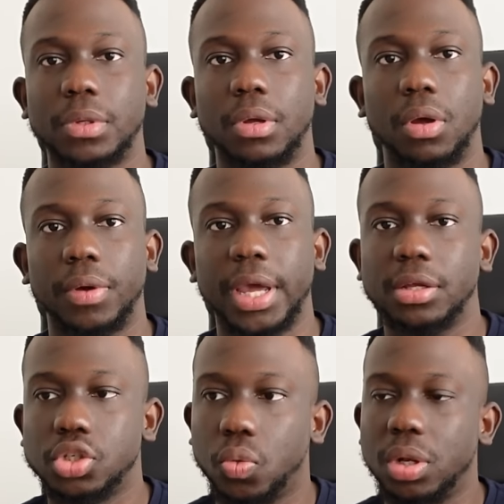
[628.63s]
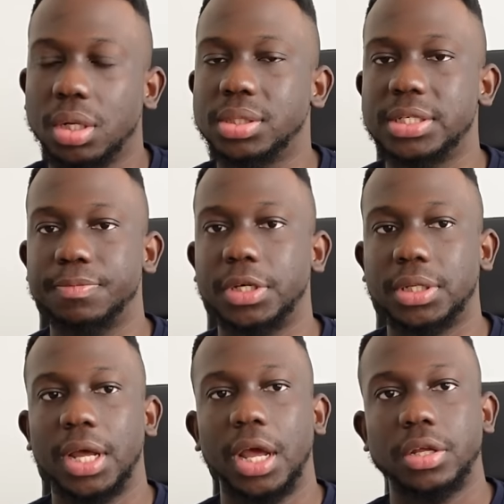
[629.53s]
Okay, so what does this
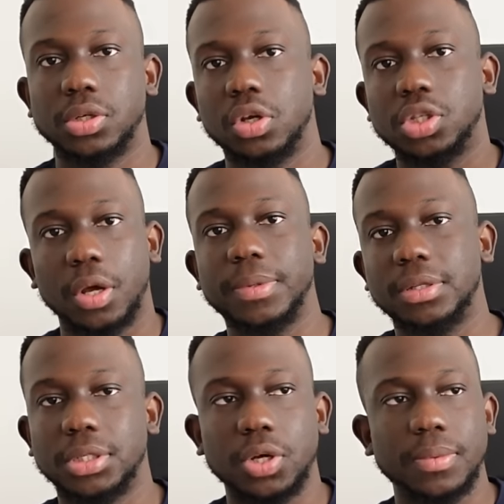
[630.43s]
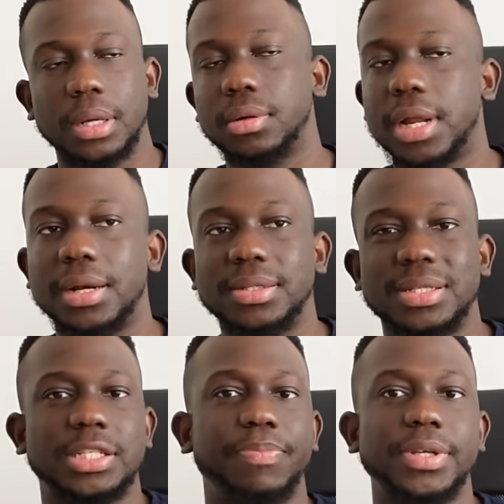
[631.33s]
mean? So your top the top-down
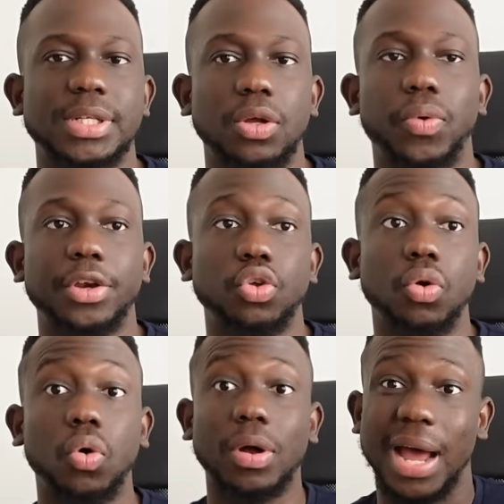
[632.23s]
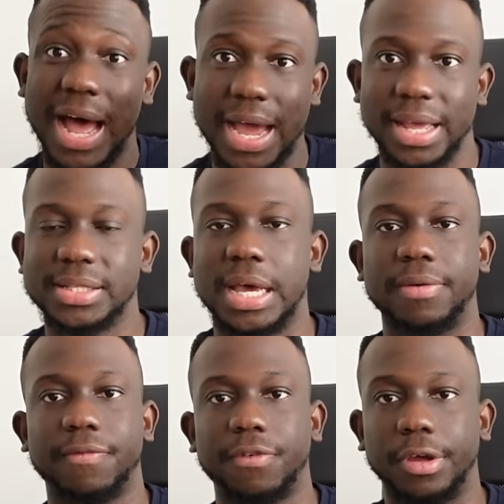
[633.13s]
analysis is basically when you go on higher
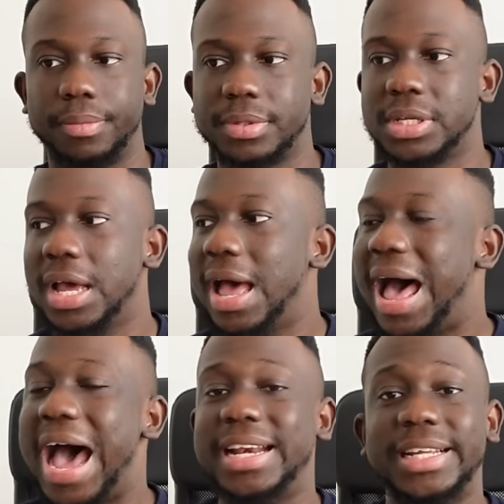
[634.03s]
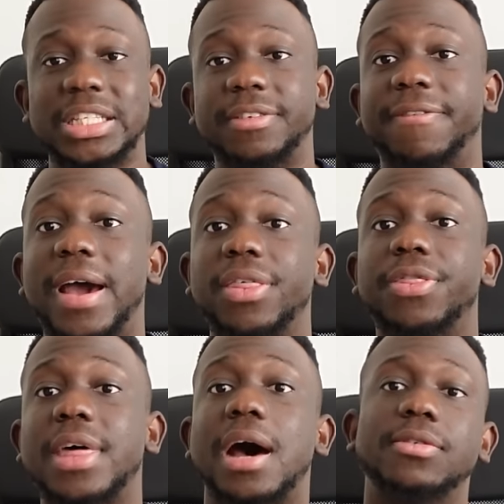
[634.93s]
time frames identify
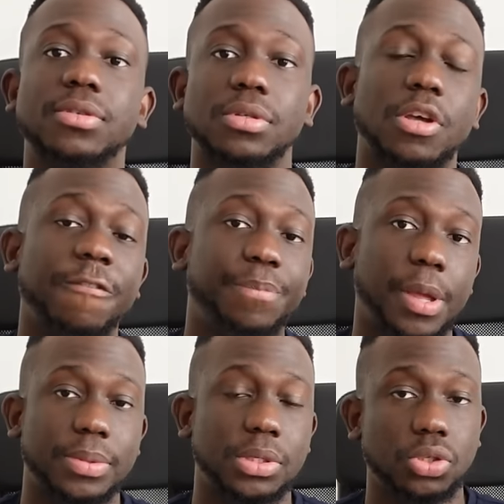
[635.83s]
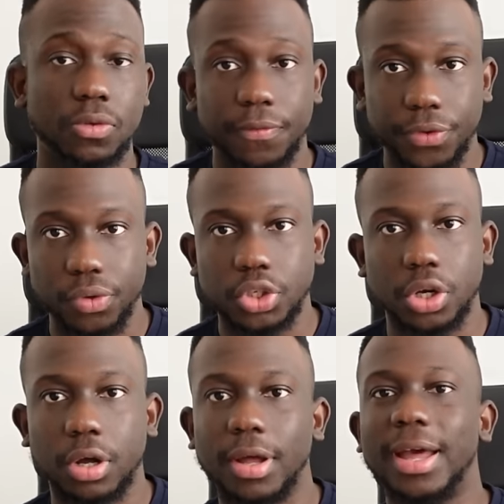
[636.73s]
thousands of pips into the
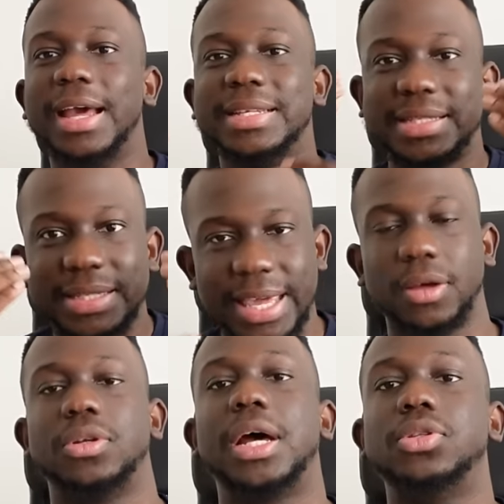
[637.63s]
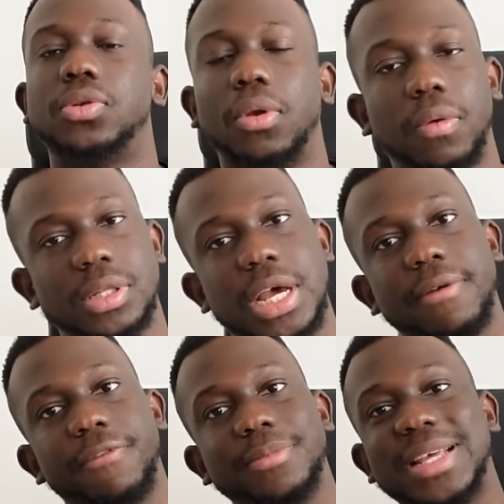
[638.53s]
future, scale down to lower
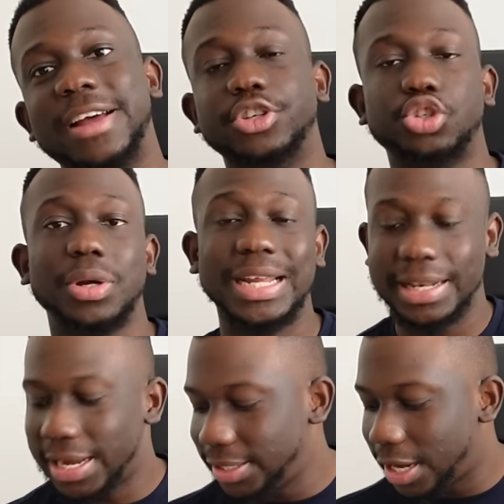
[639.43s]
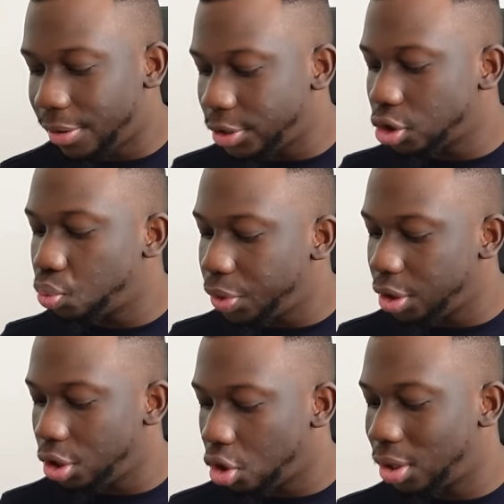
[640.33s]
time frames and trade in that direction
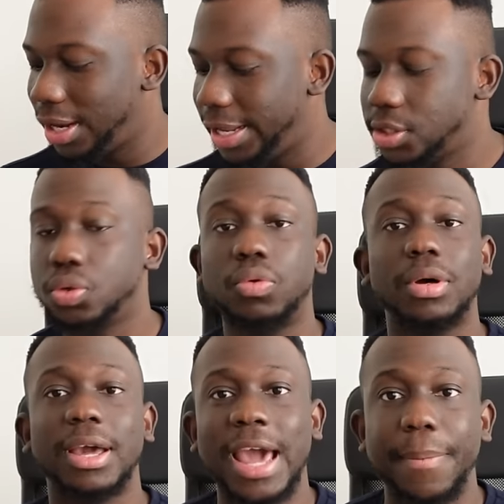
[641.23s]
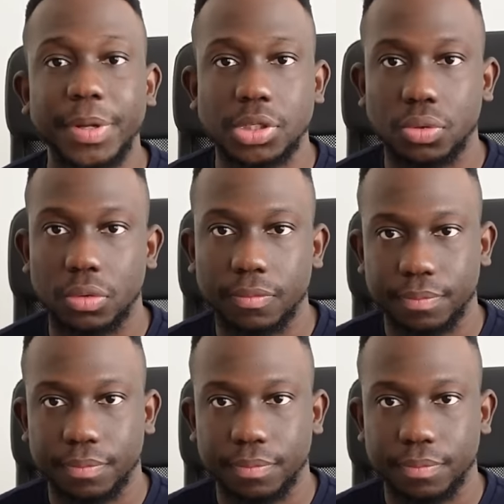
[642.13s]
with your little capital.